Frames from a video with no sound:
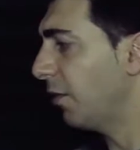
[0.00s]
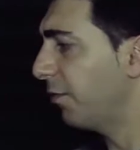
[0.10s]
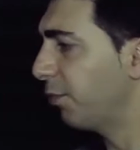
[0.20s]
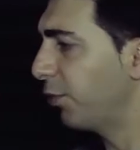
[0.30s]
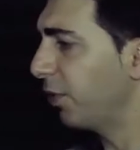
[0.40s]

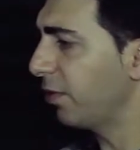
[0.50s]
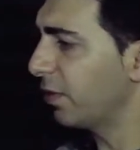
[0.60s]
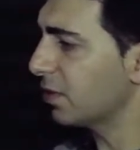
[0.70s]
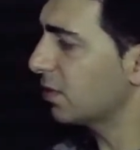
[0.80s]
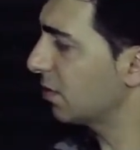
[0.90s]
I've put
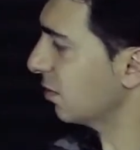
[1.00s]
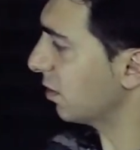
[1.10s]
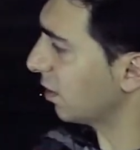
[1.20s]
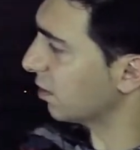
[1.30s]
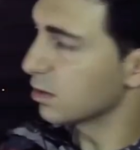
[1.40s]
this,
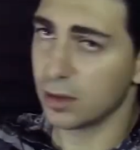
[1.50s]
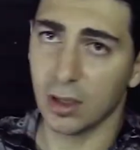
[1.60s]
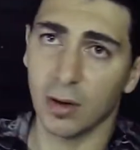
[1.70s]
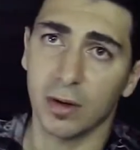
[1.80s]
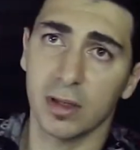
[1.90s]
okay, see
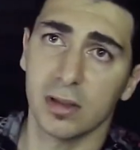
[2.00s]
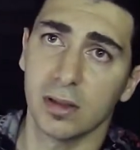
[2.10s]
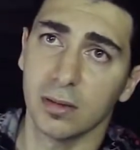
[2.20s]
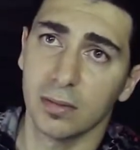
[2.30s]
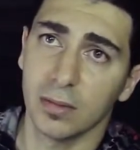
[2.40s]
how it
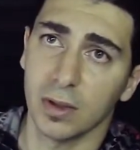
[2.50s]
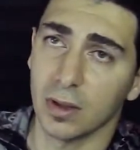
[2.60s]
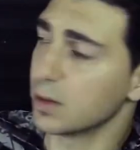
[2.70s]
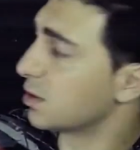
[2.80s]
is? You can